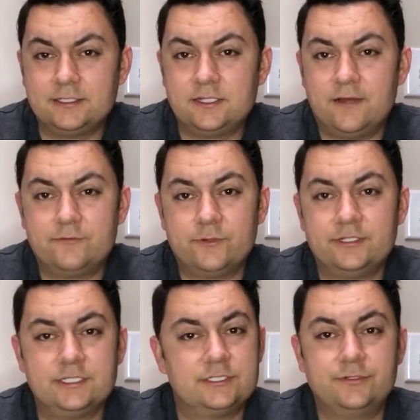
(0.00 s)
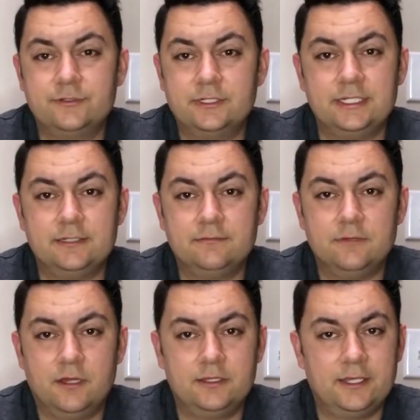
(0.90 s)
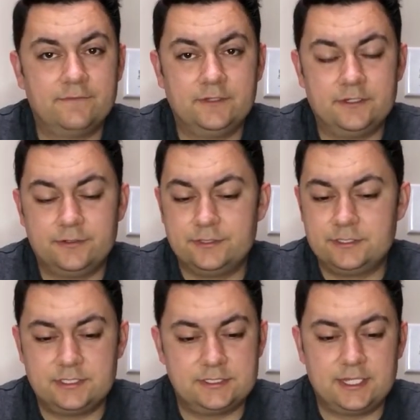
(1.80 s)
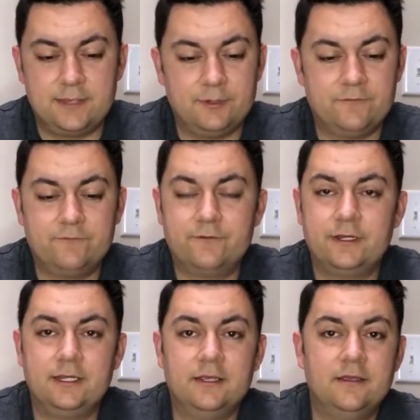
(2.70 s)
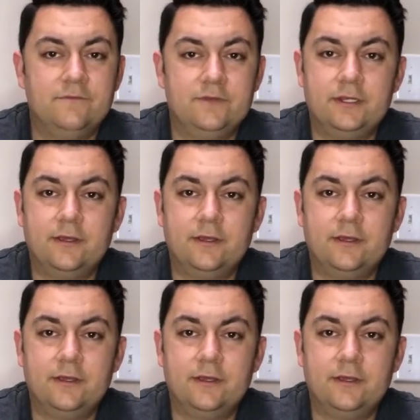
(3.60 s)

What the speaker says: editing software, just Google it. All you have to do is just type in free